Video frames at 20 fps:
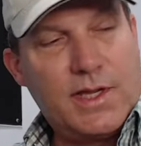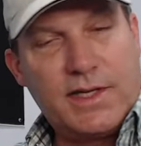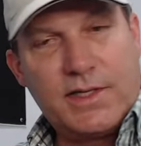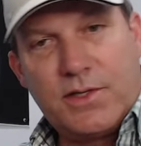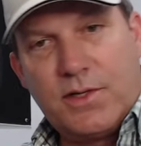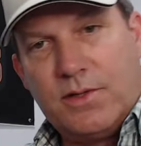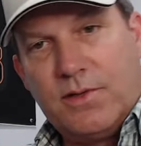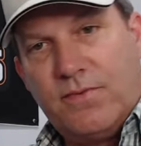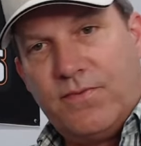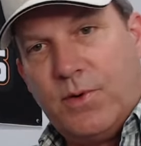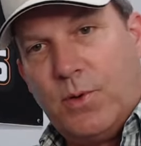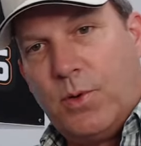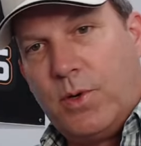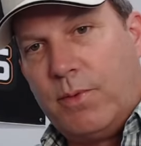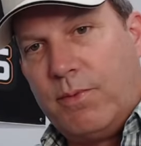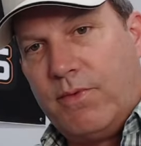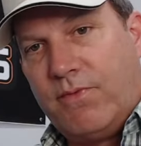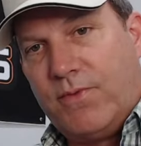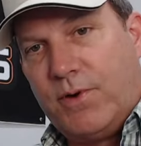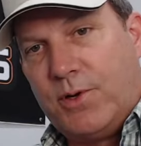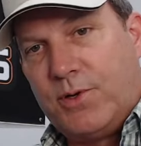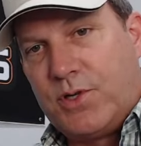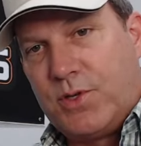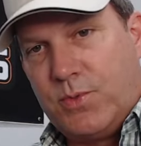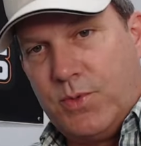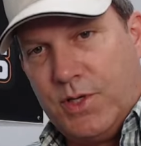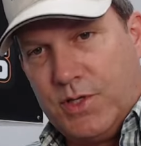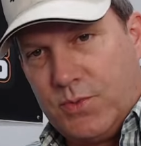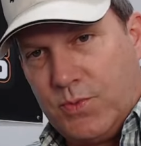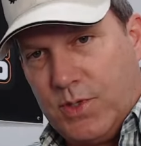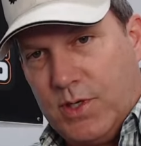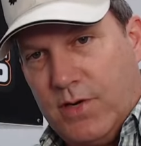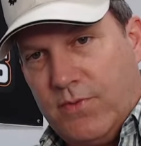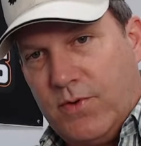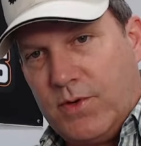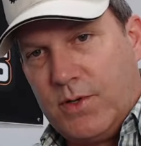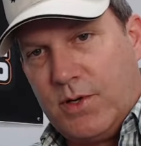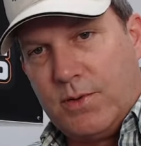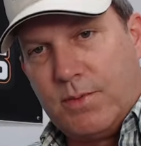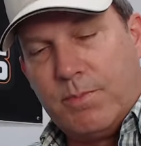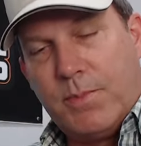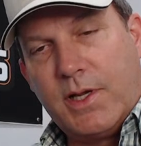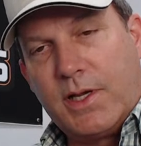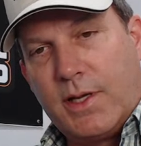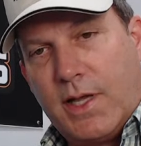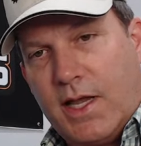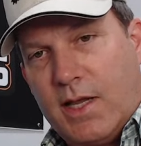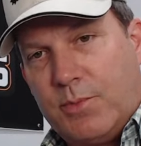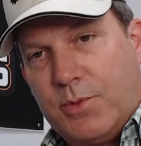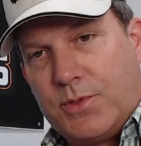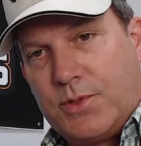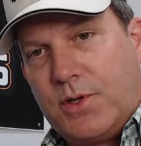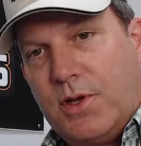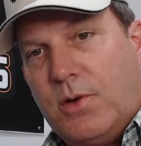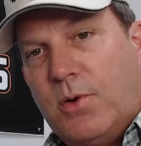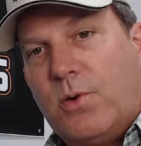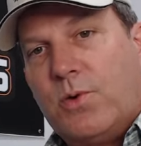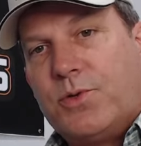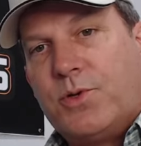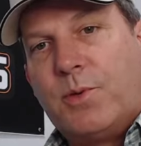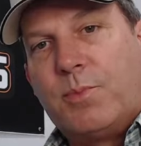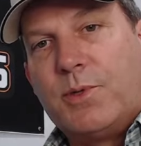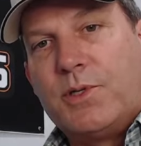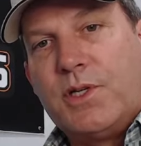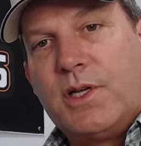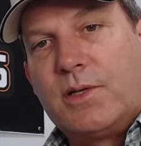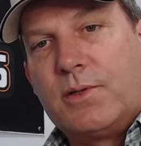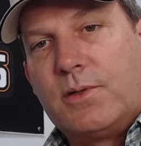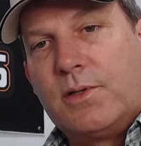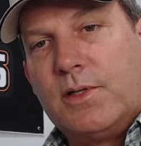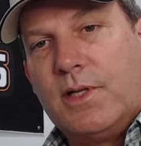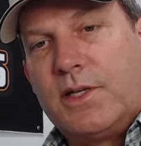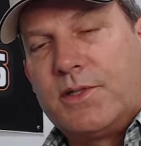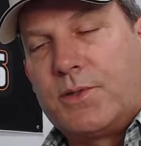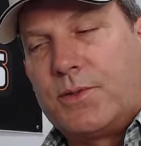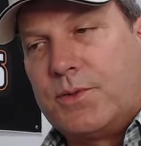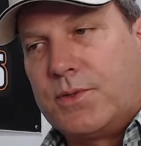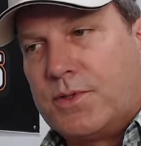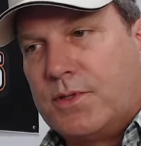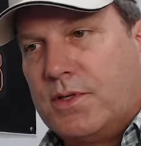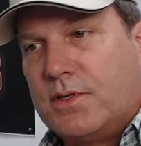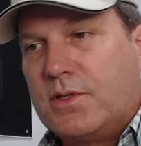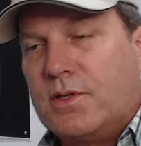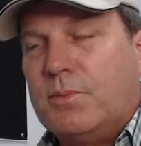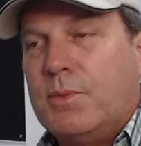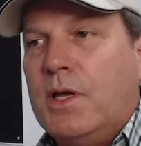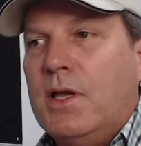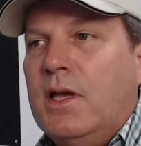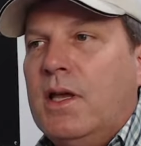like to the forward and reverse switch, wherever your big cables go on your particular electrical system.